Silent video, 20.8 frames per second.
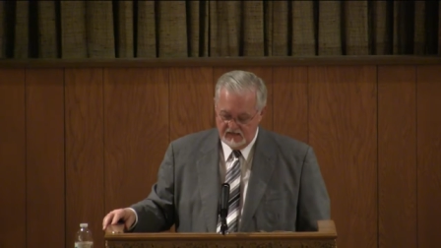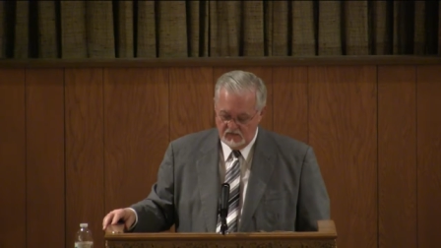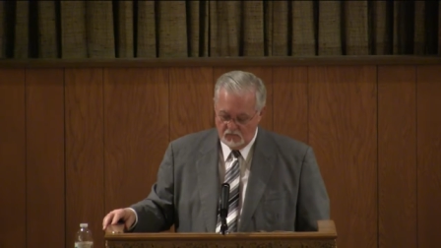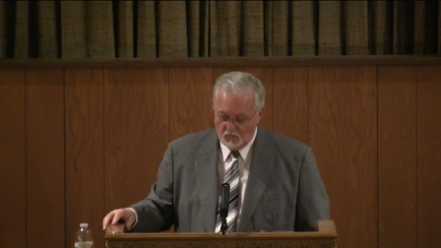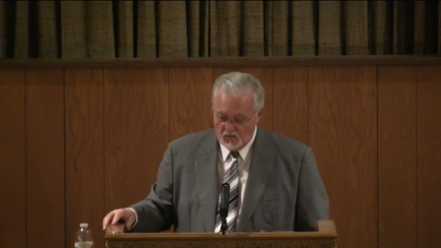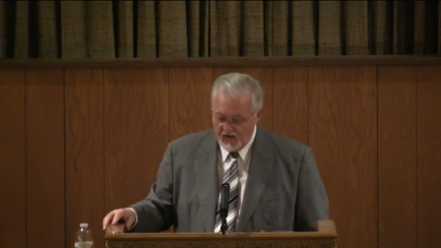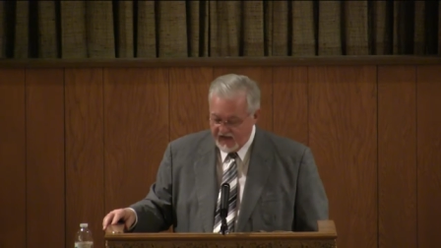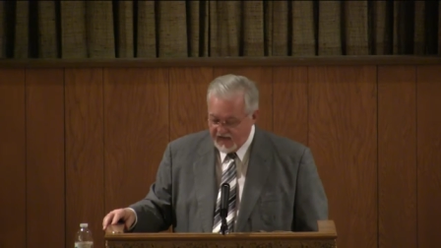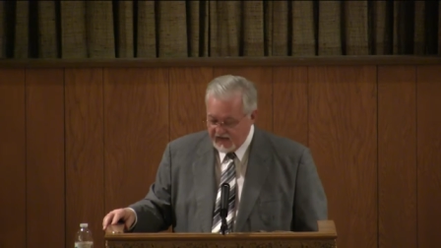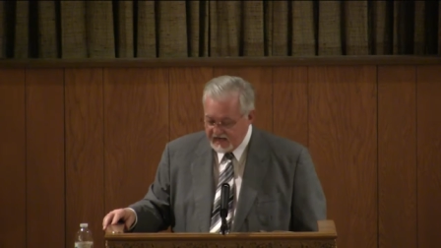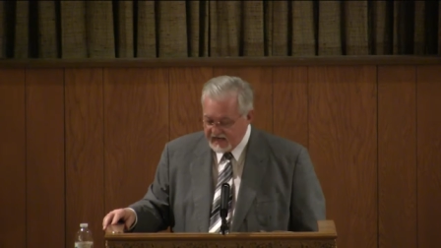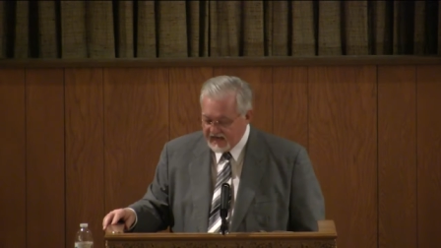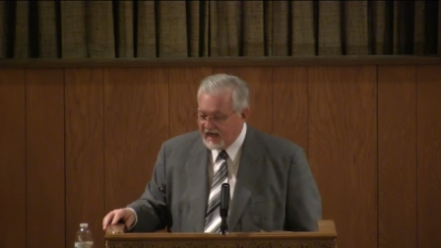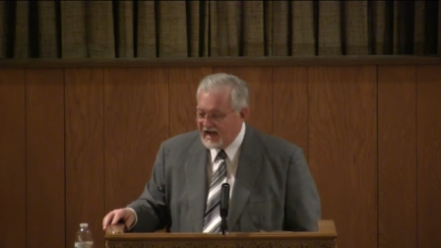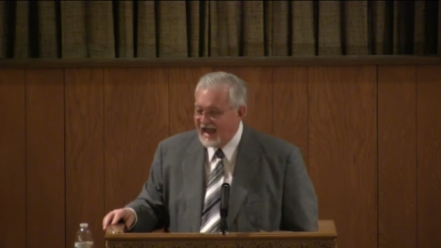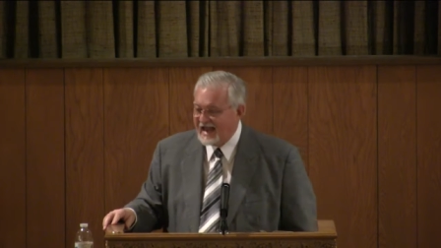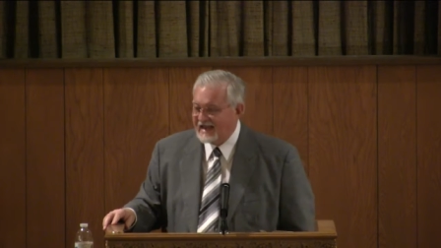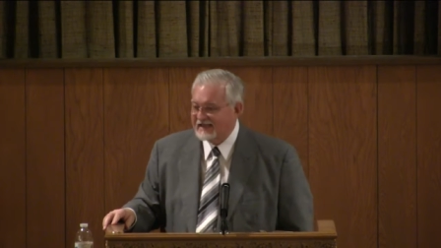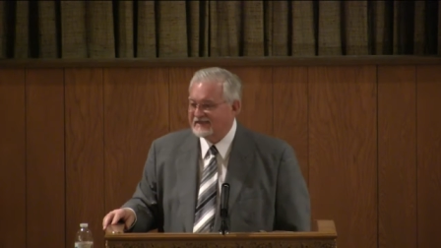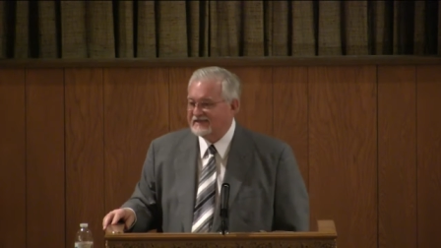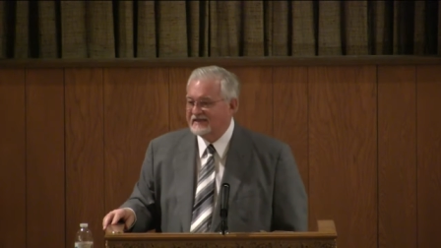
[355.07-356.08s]
We can
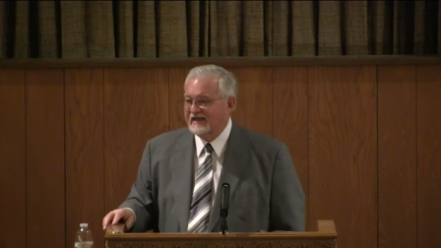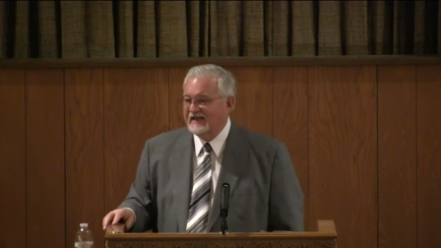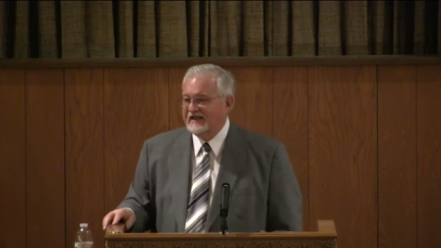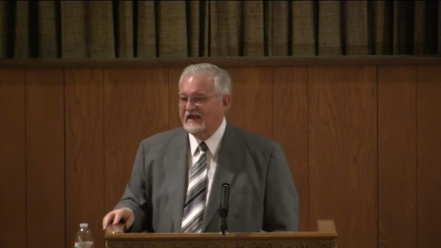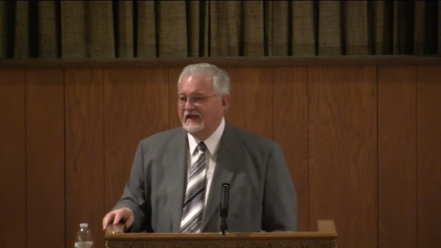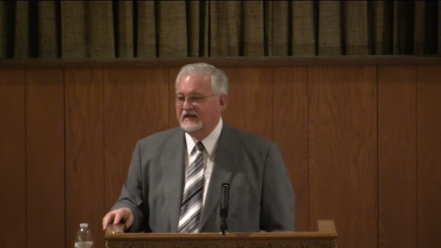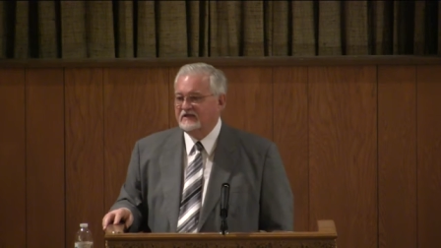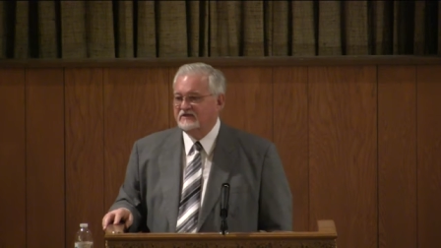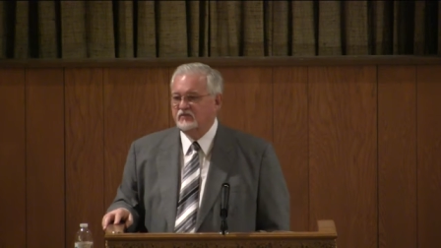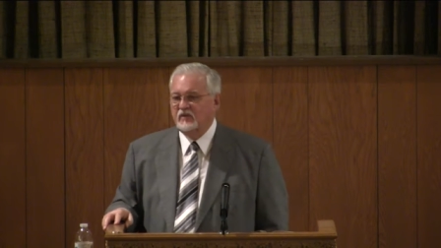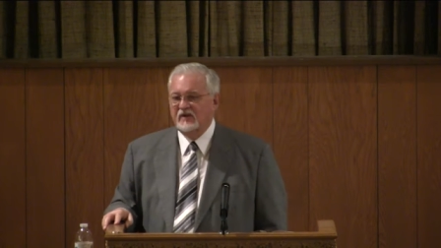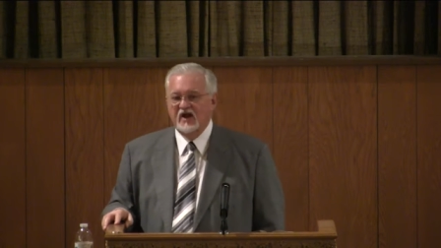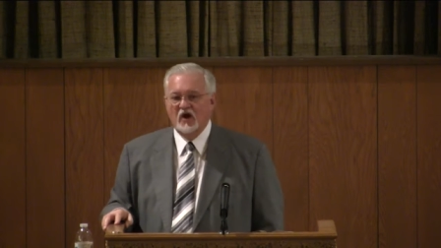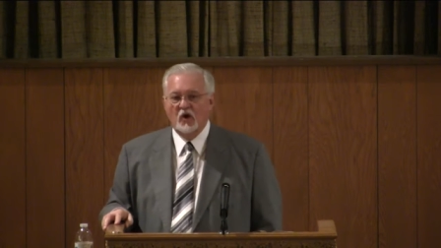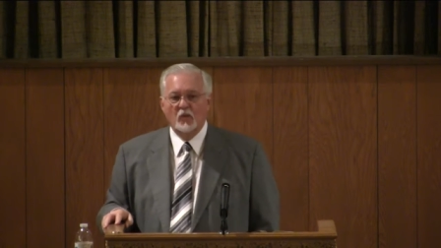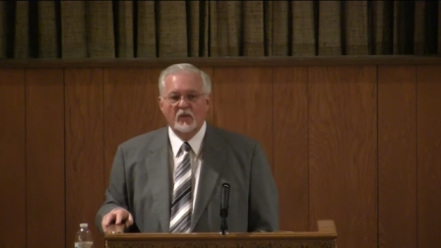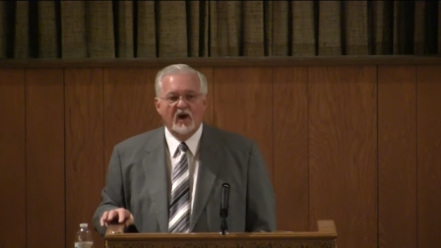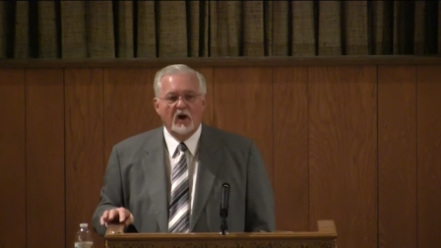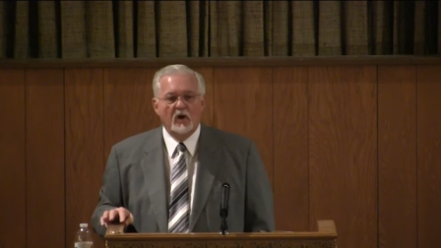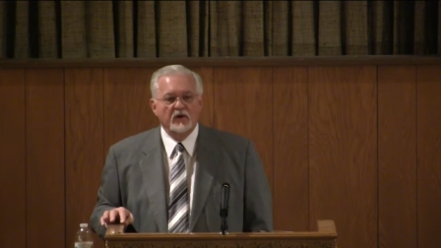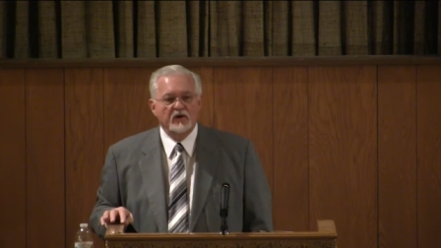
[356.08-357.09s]
neglect things we know
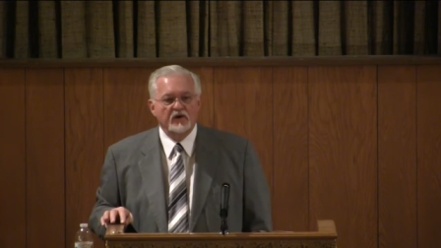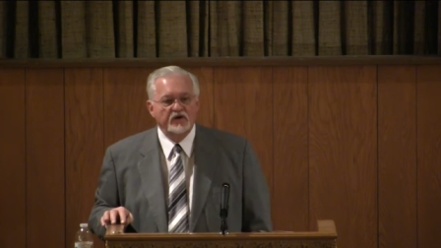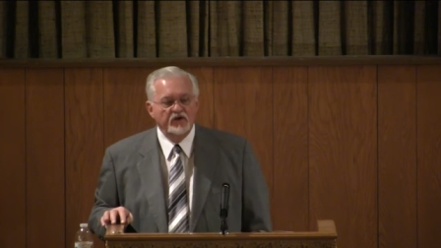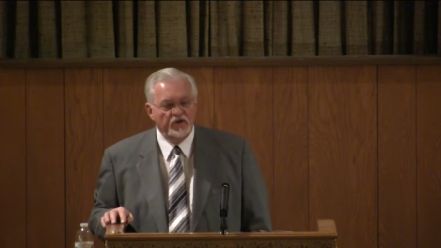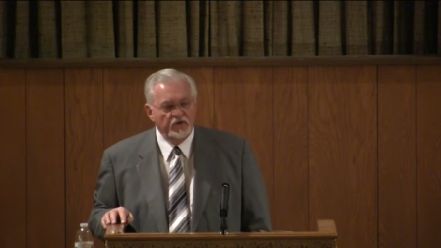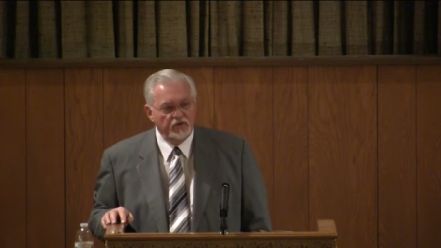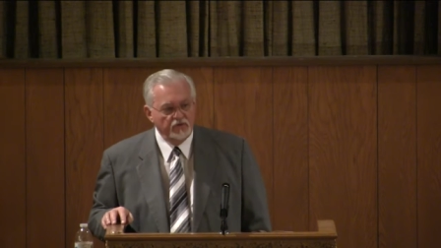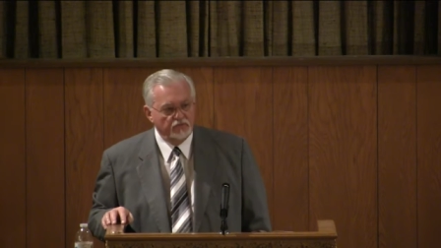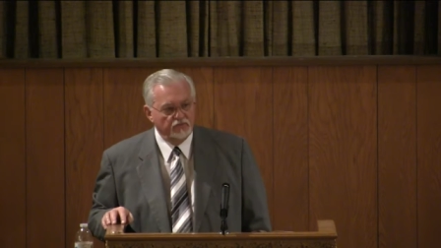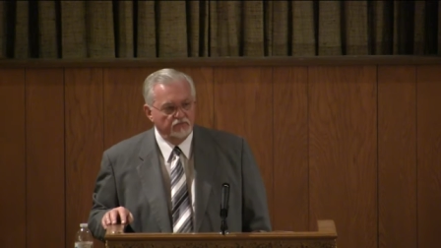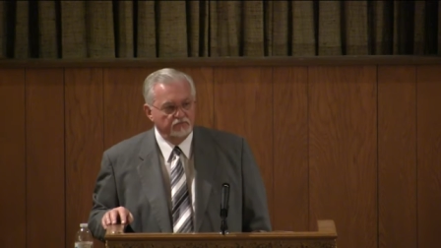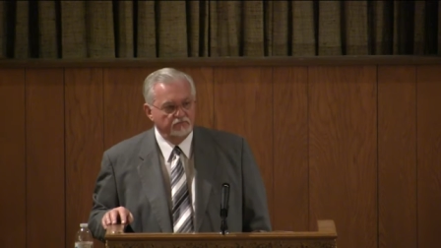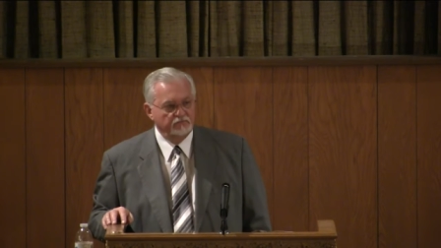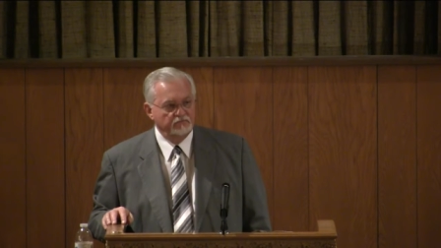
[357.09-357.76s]
we ought to do.